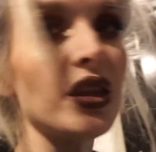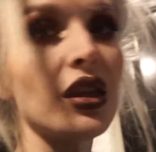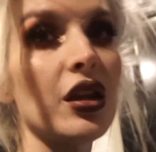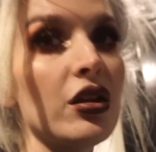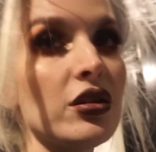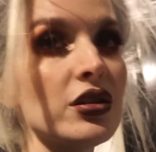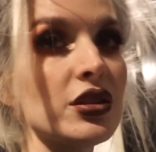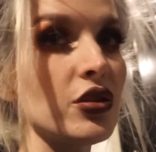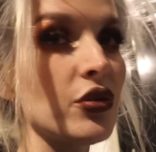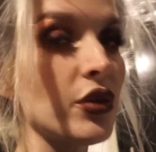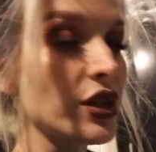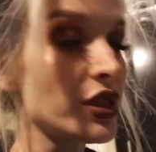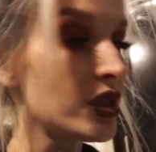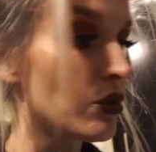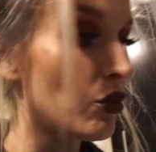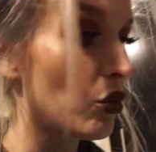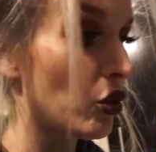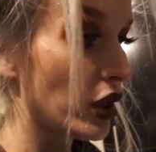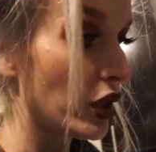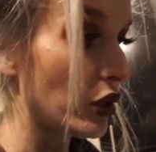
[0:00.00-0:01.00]
I'll see you guys in the
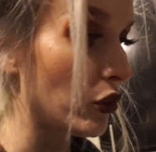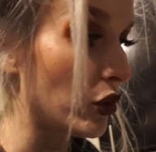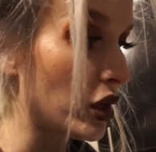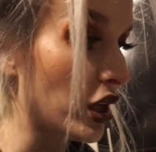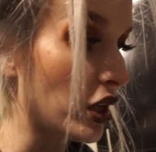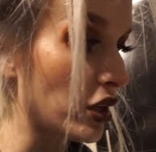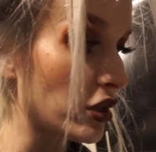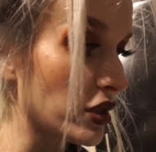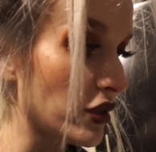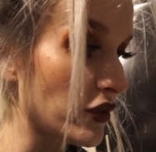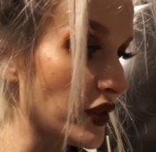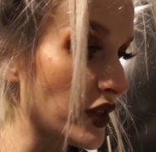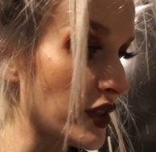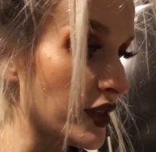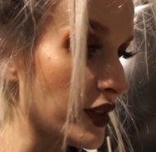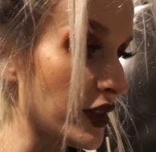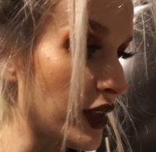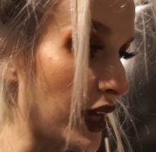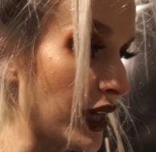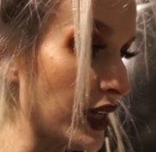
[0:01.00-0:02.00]
morning. We'll cut ourselves a
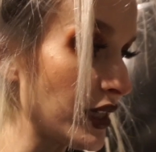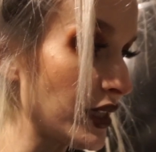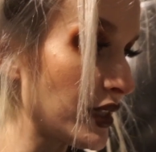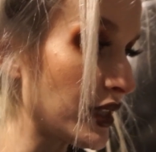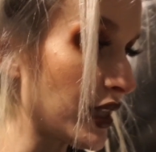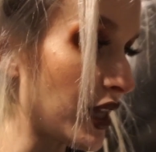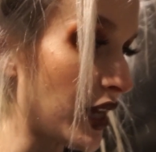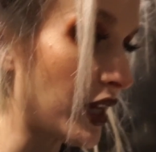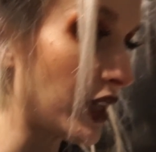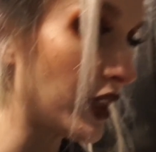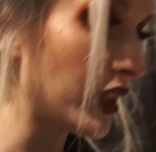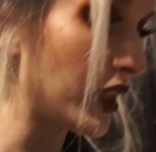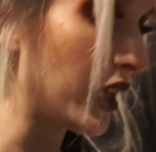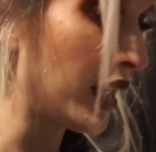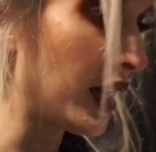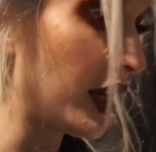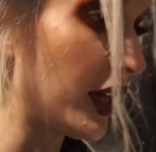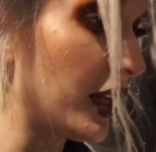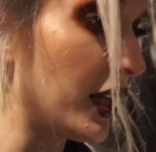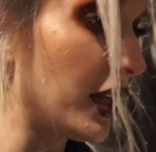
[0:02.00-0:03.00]
slice and
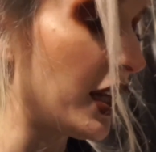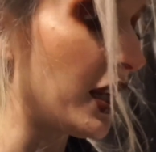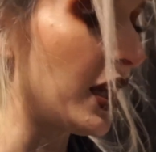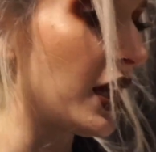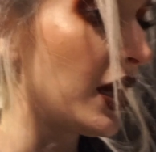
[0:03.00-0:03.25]
then